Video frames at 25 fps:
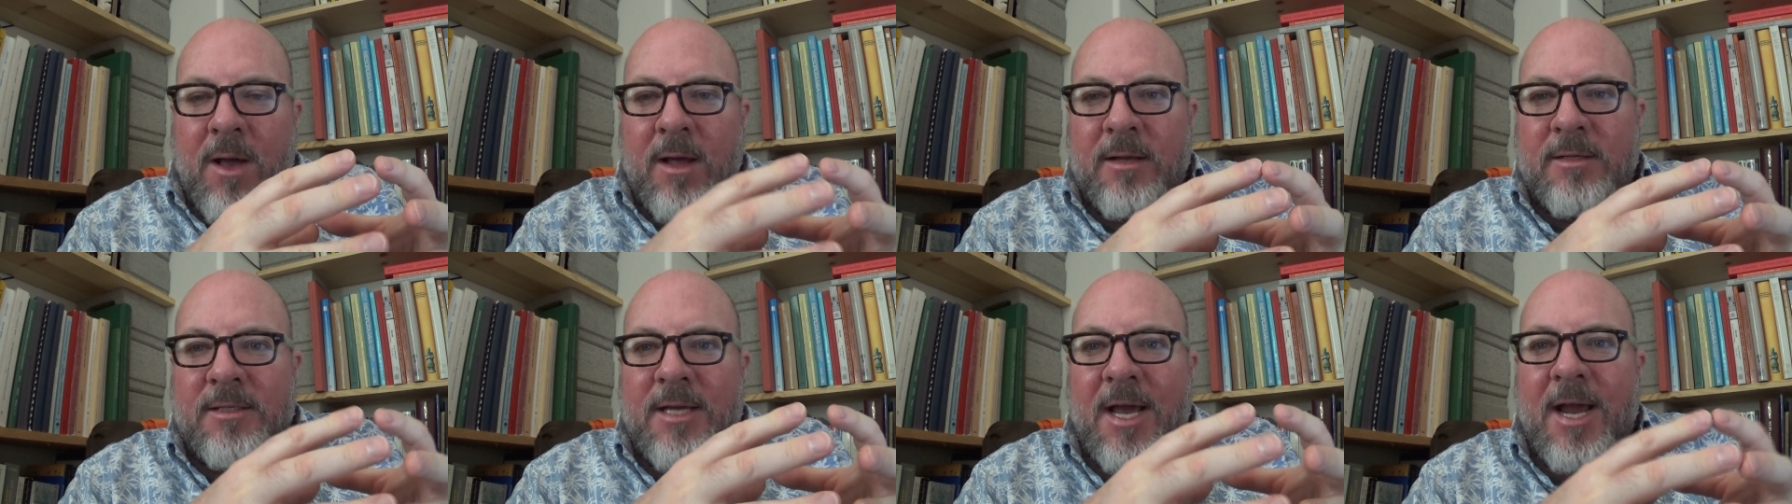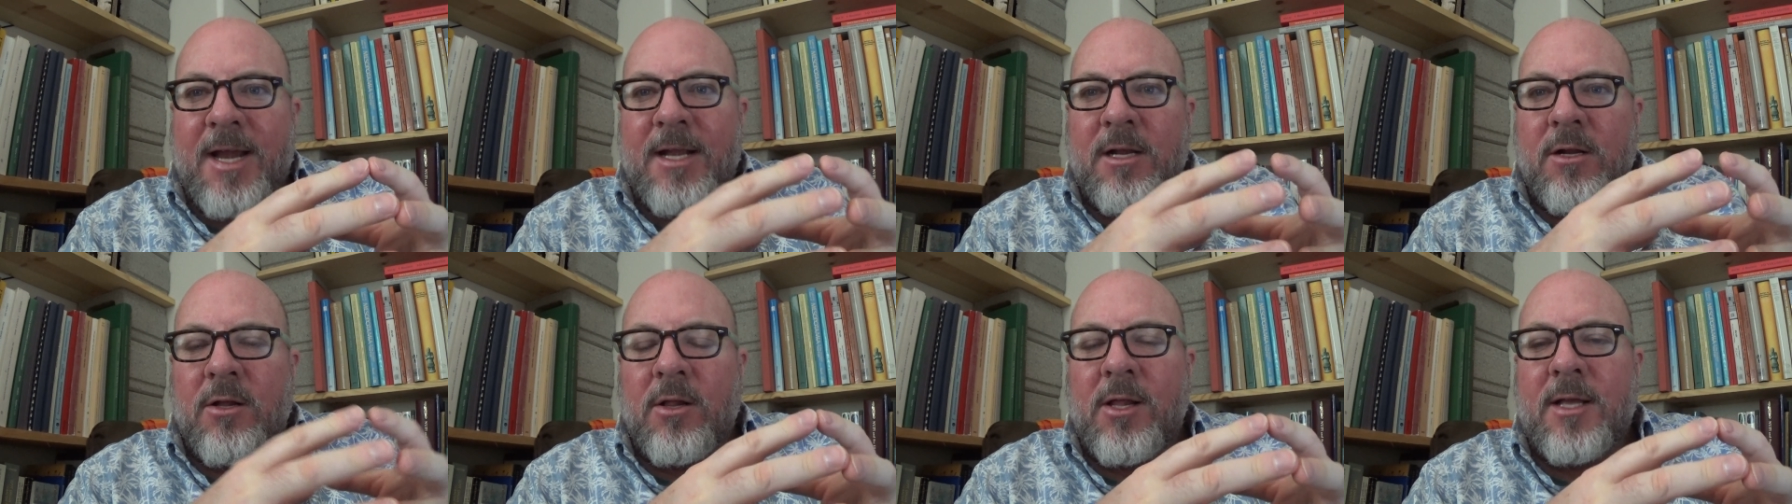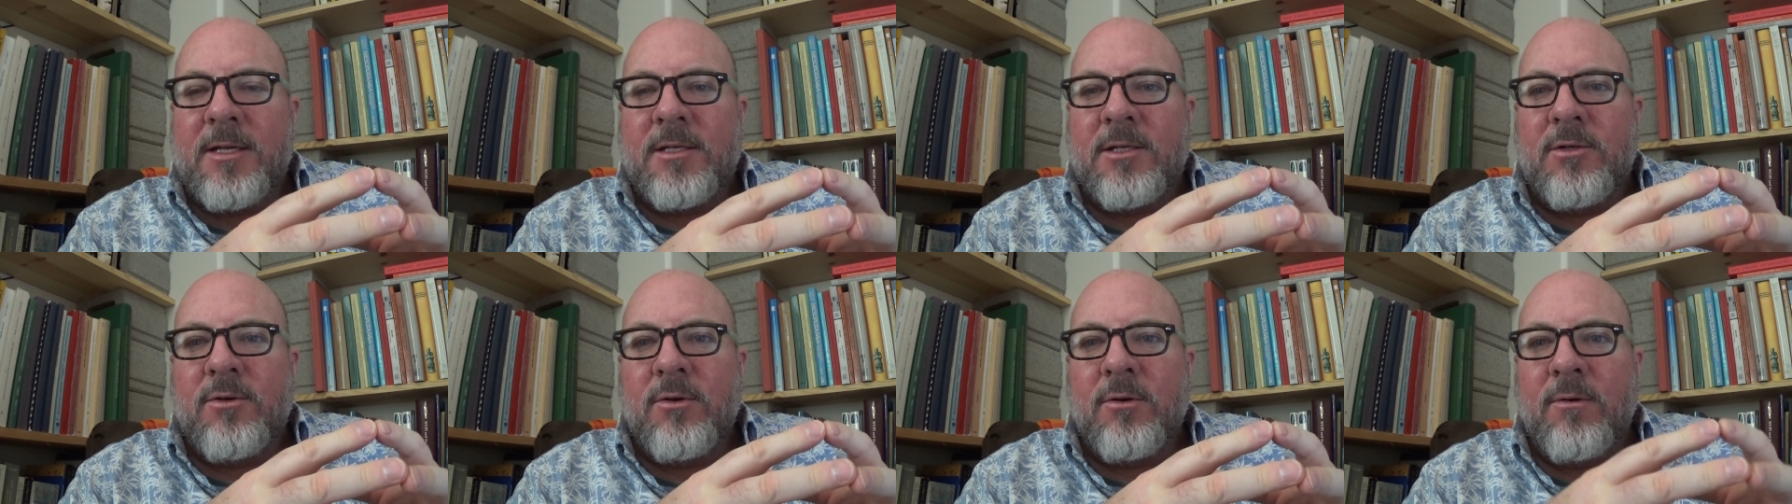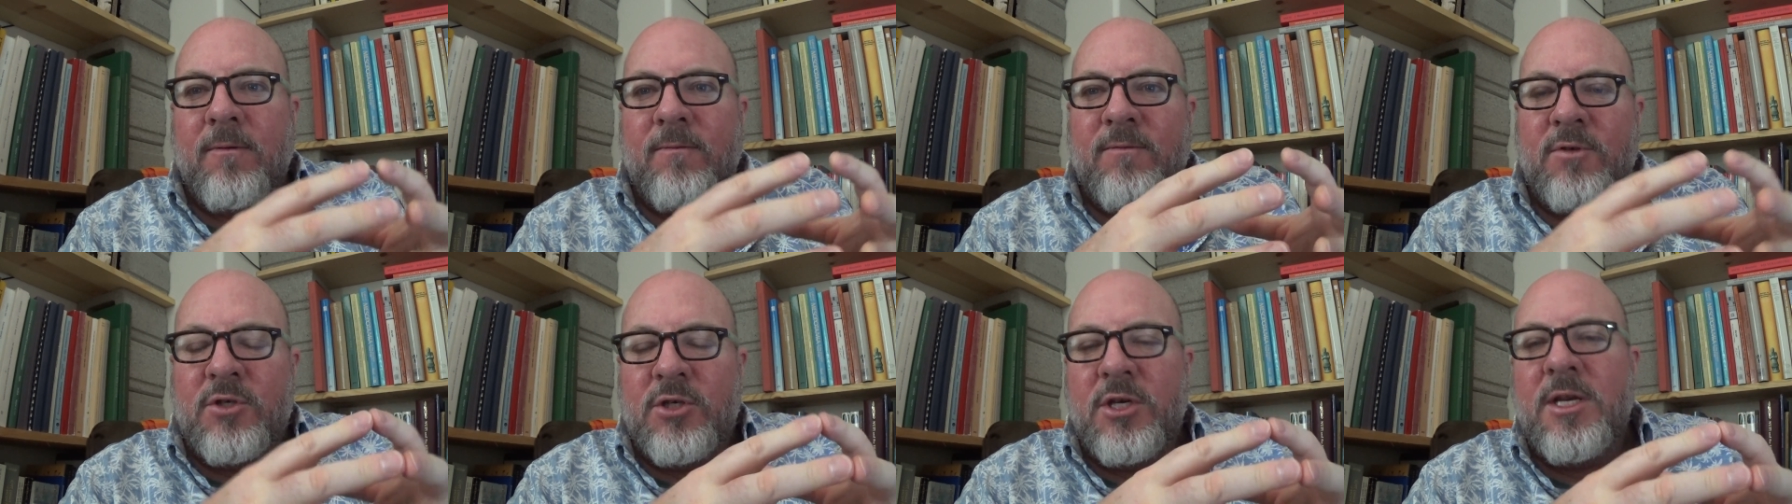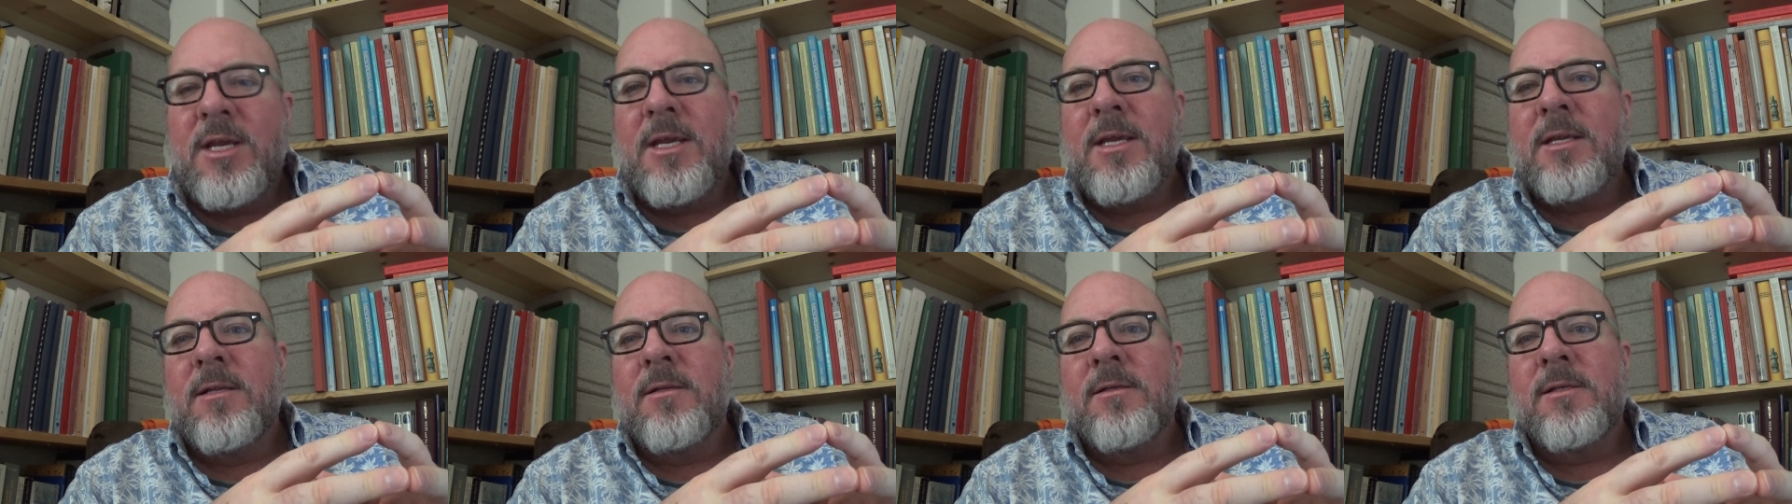a tight cluster of
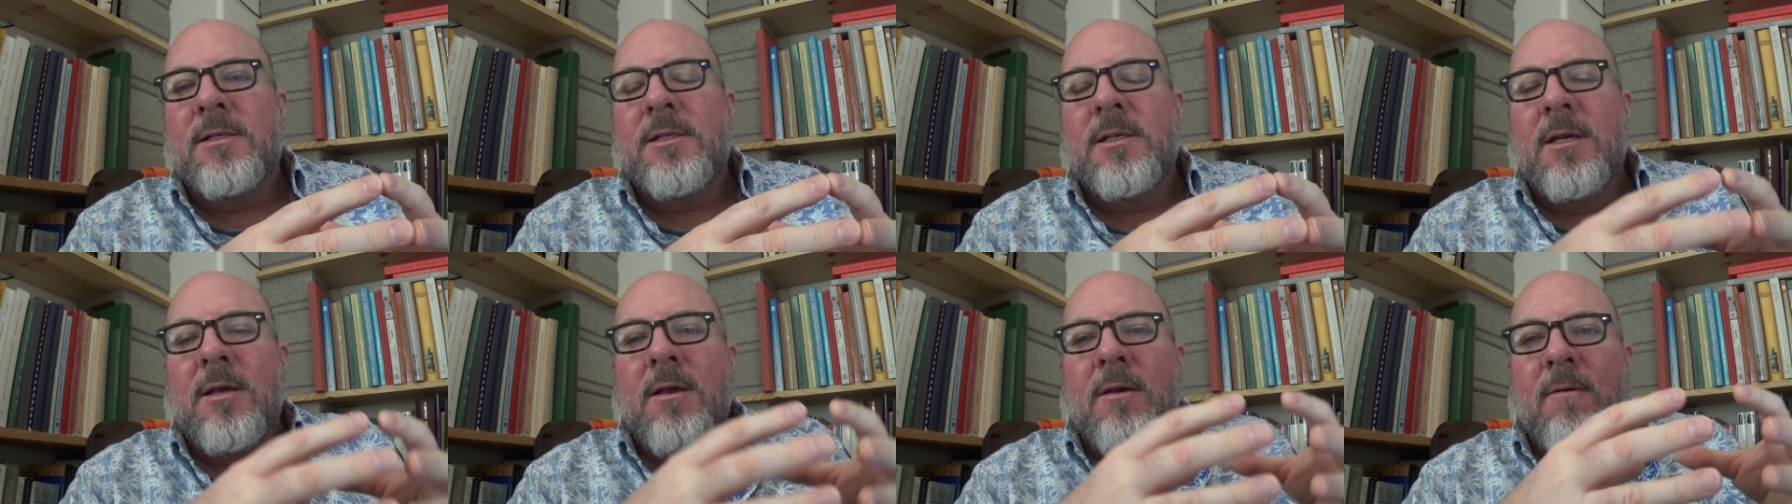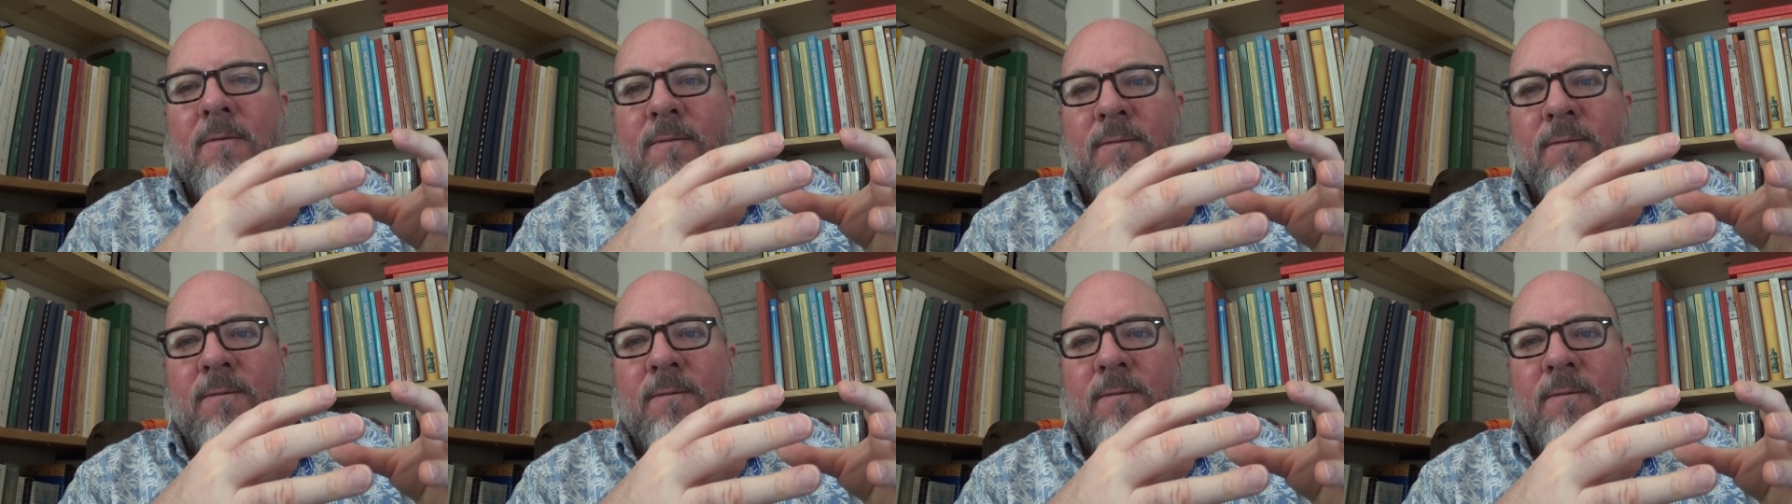genes